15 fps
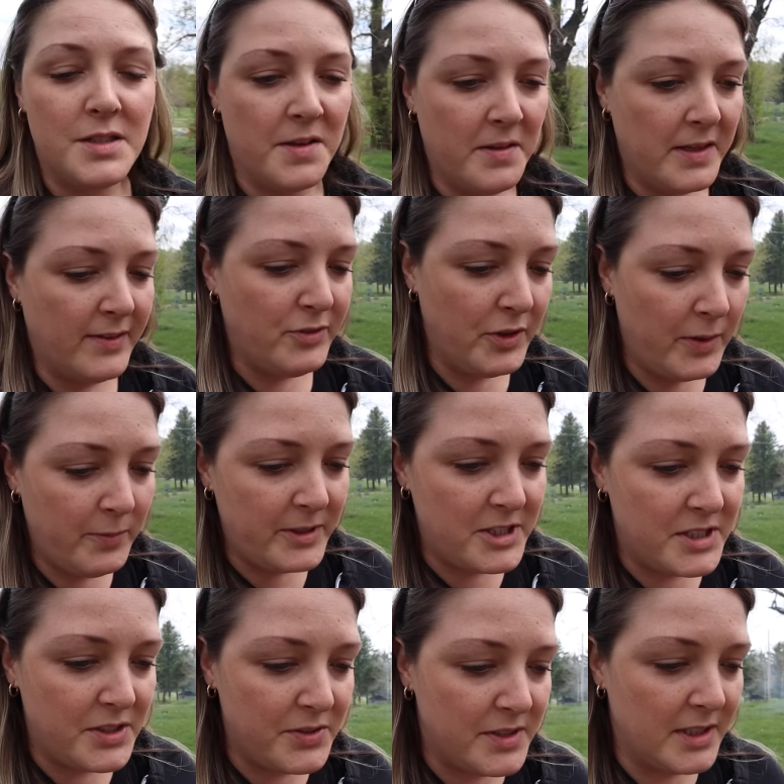So the level that we
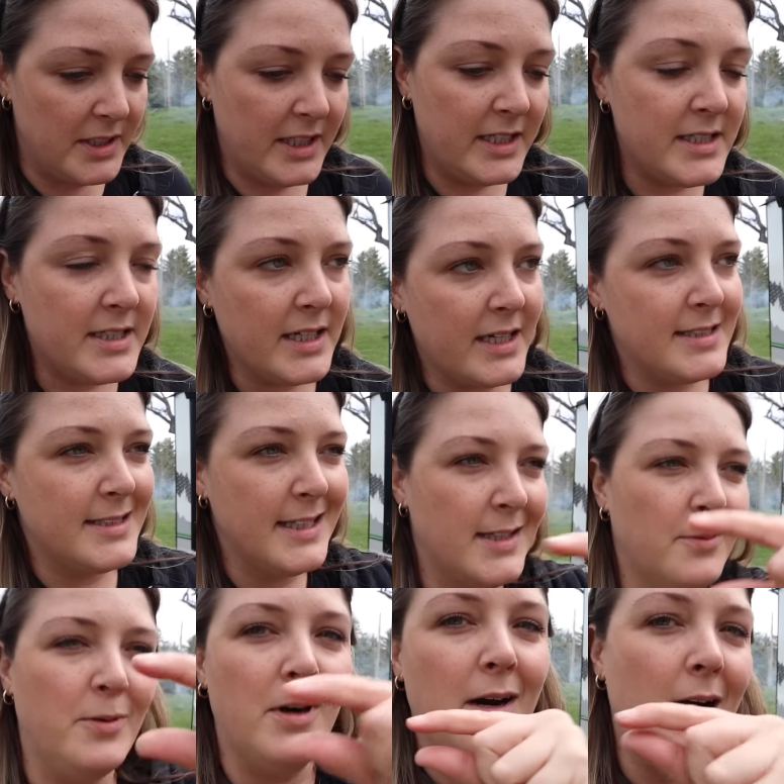just used on the inside
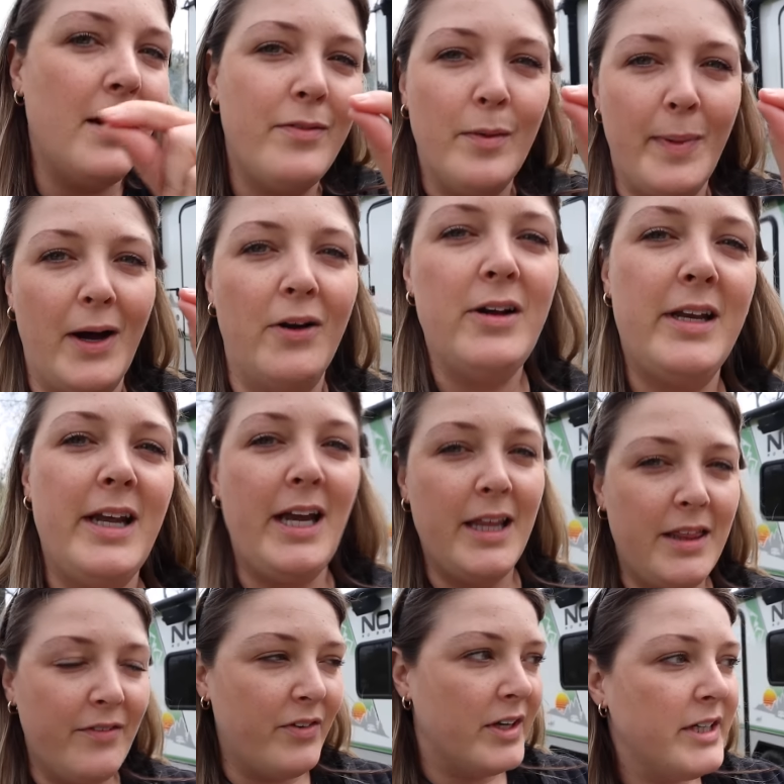said that we're off about an
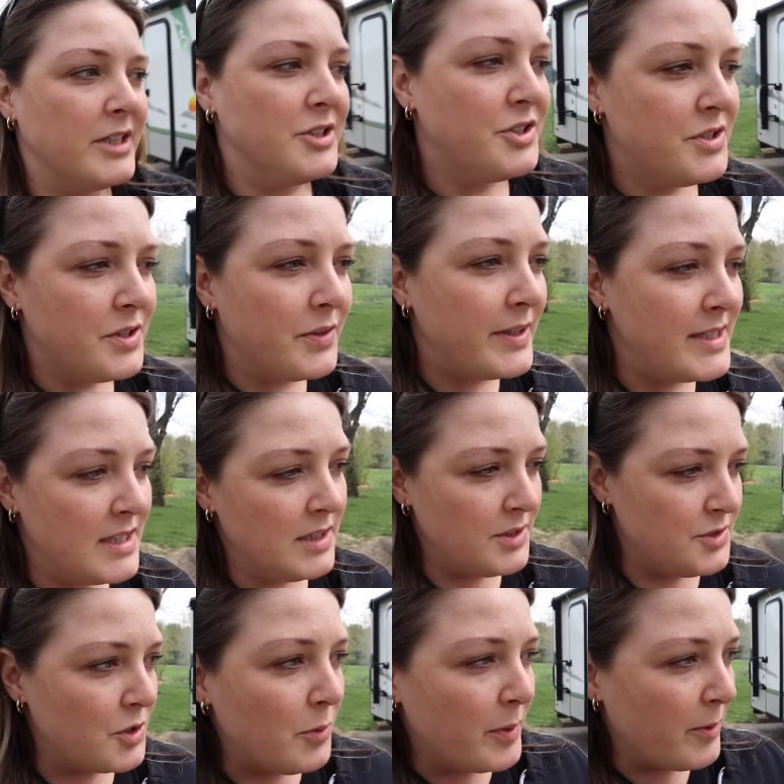eighth of an inch. So he's
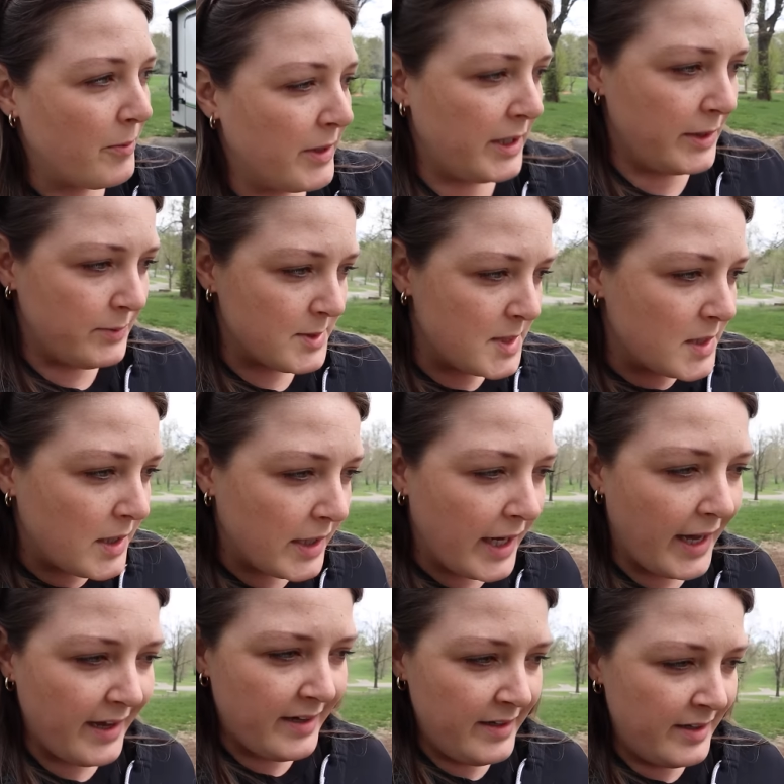going to show me what he was
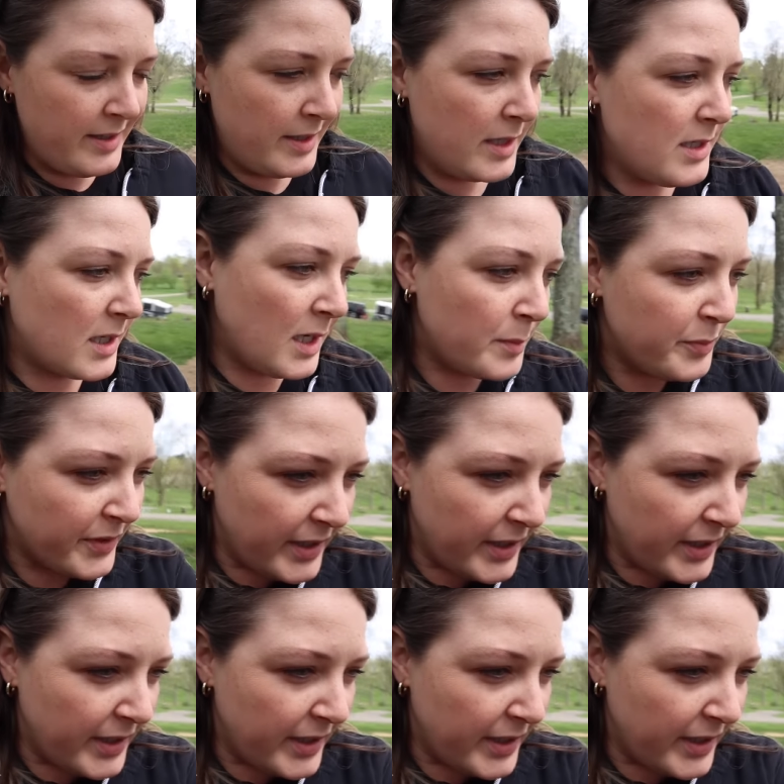looking at up